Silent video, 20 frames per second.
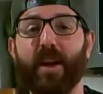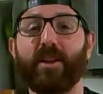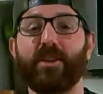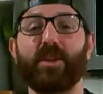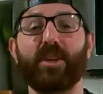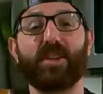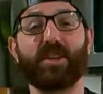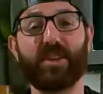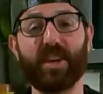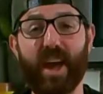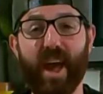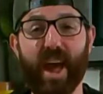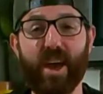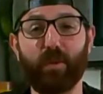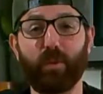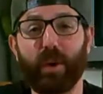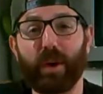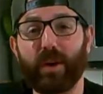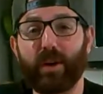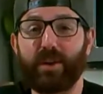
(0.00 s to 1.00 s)
Today
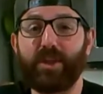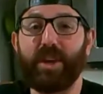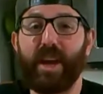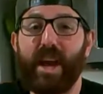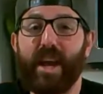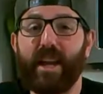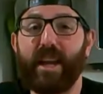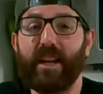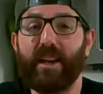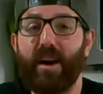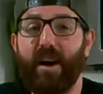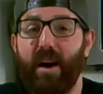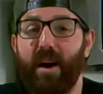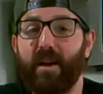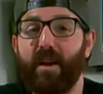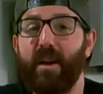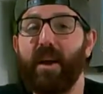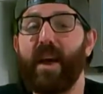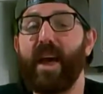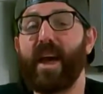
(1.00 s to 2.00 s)
we are taking
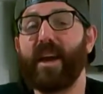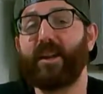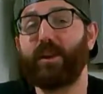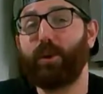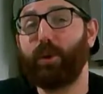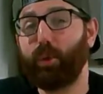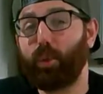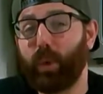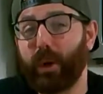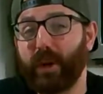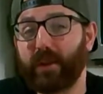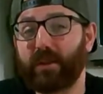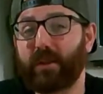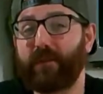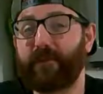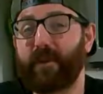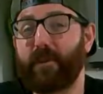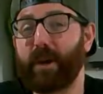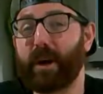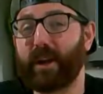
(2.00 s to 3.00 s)
on a
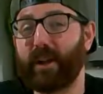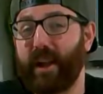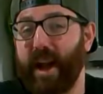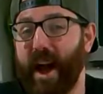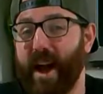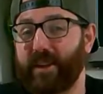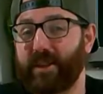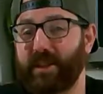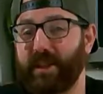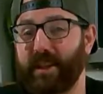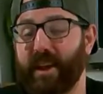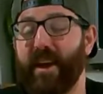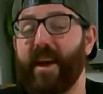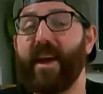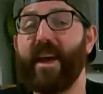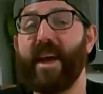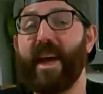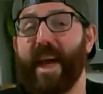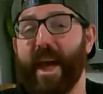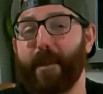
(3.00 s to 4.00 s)
twist from a classic
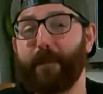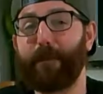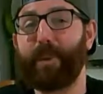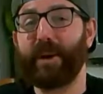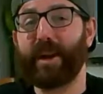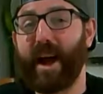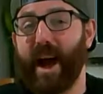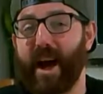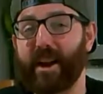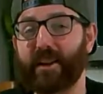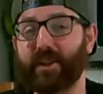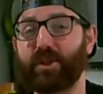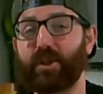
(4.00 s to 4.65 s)
empanada.